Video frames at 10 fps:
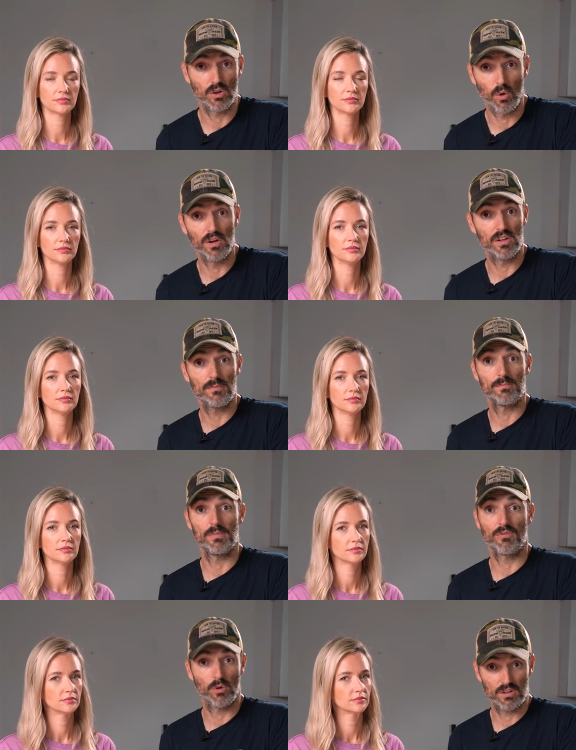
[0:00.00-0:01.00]
Speaker 1: your oil
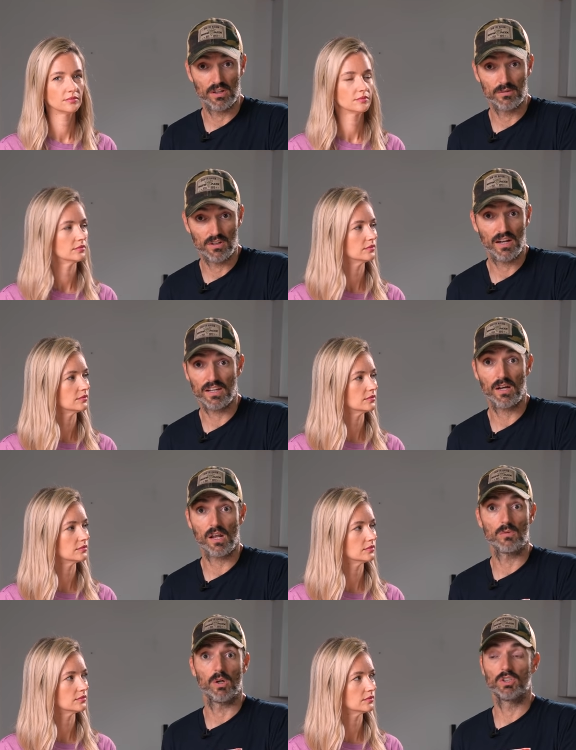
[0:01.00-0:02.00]
before you're heading out
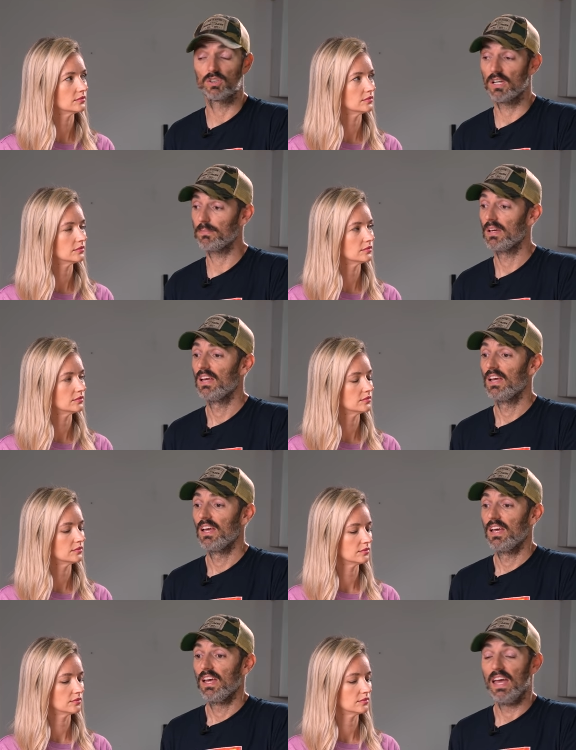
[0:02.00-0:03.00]
on a road trip,
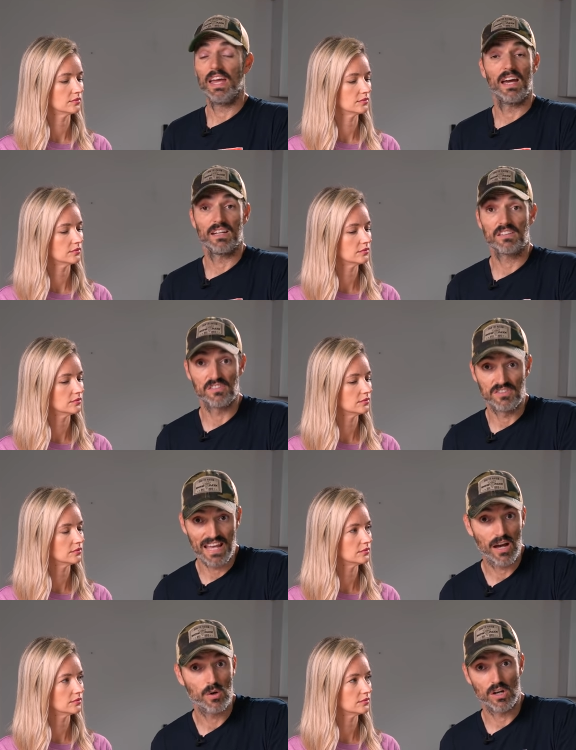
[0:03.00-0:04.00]
and it's
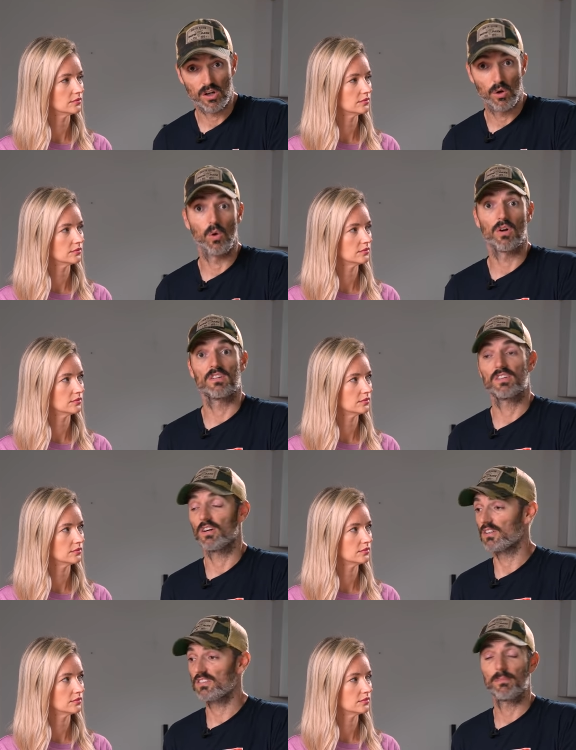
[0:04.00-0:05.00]
down a quart
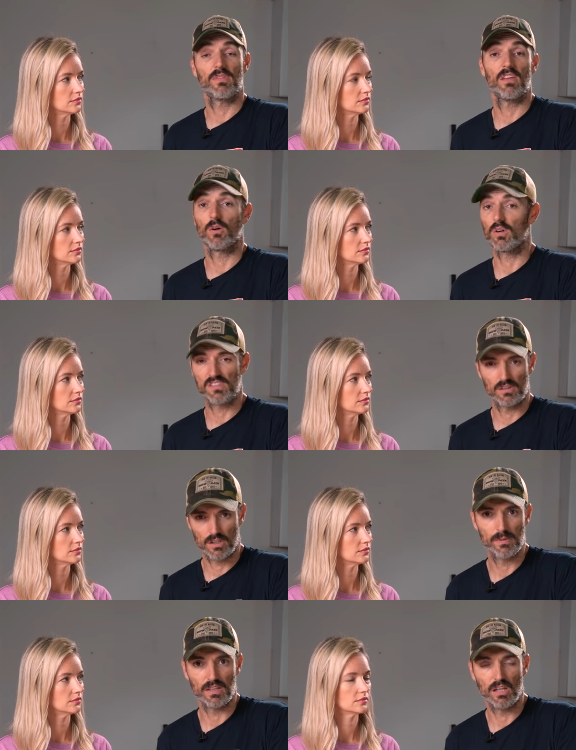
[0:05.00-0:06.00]
or something, or it's a
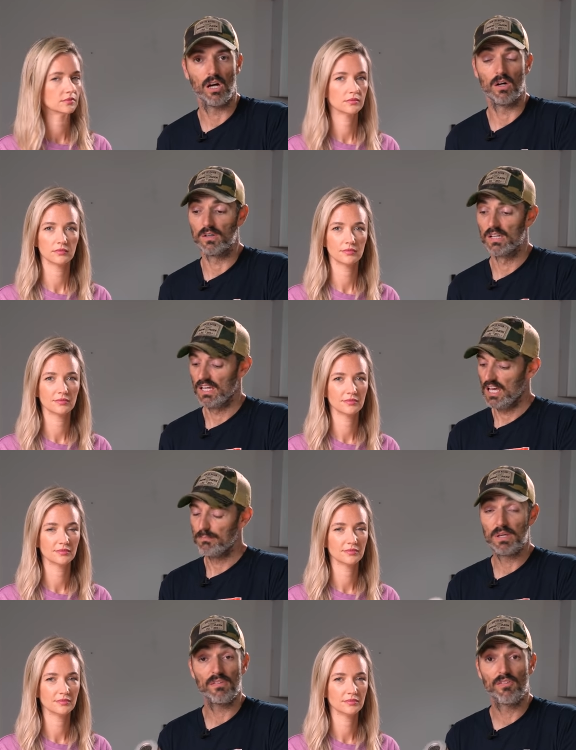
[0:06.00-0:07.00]
little bit low.
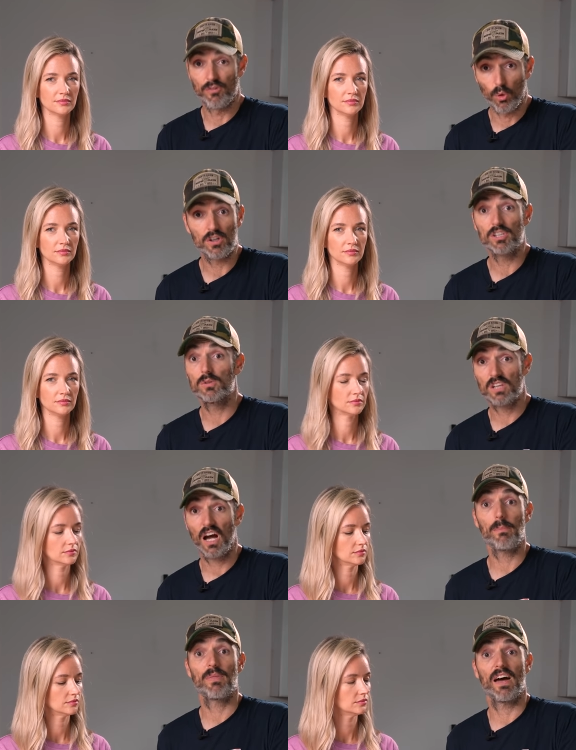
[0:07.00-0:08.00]
Before you
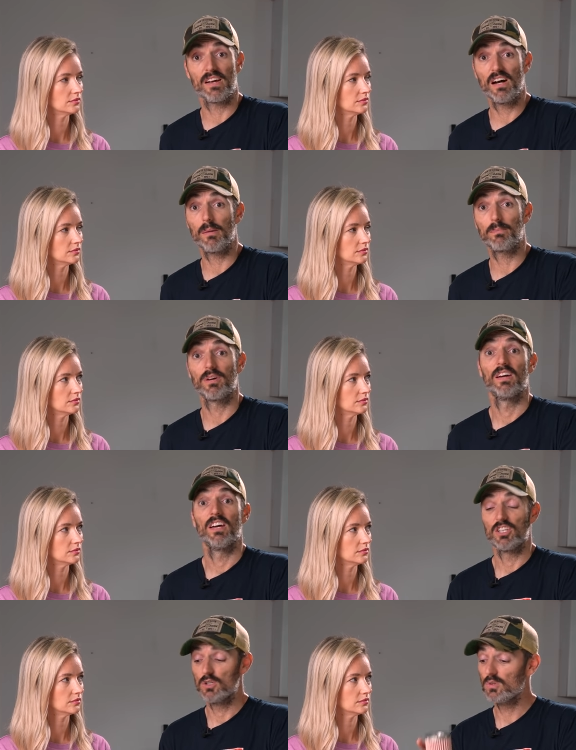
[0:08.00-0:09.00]
top that up,
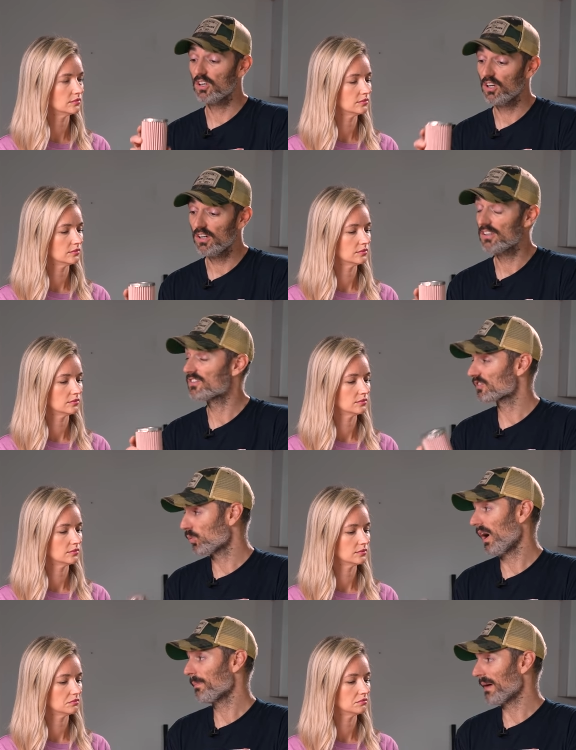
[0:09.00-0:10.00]
you could
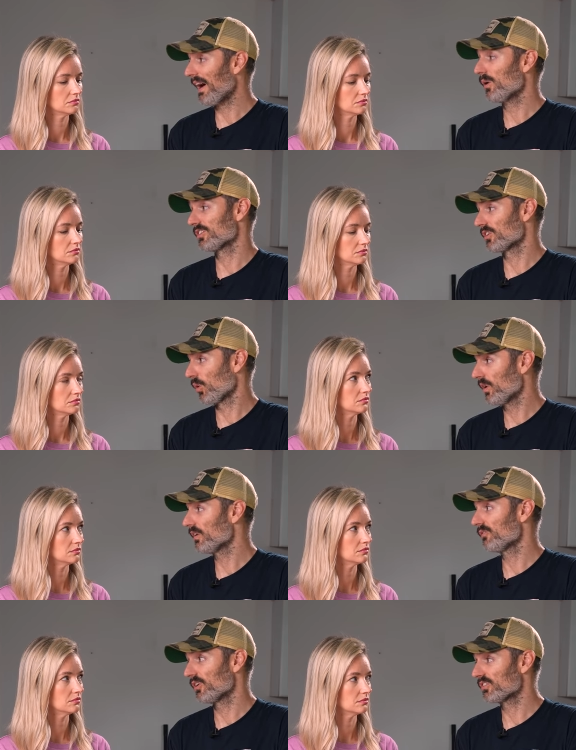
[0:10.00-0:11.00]
swap out your
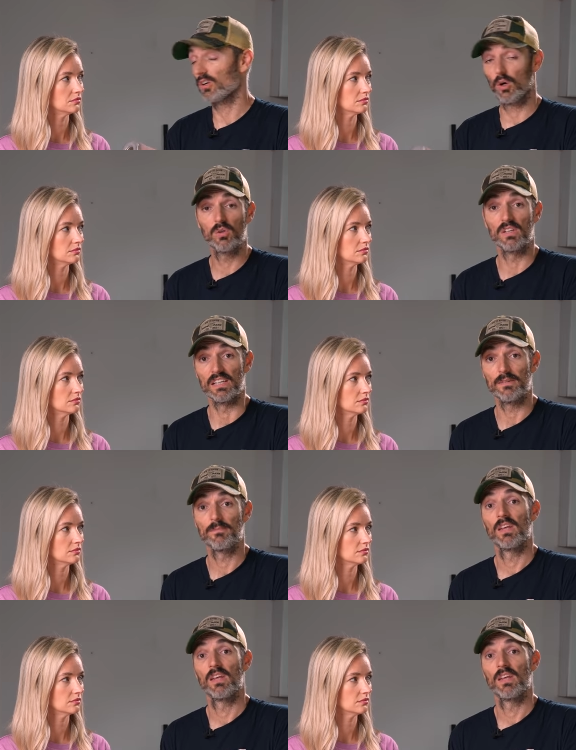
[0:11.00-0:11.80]
oil filter only.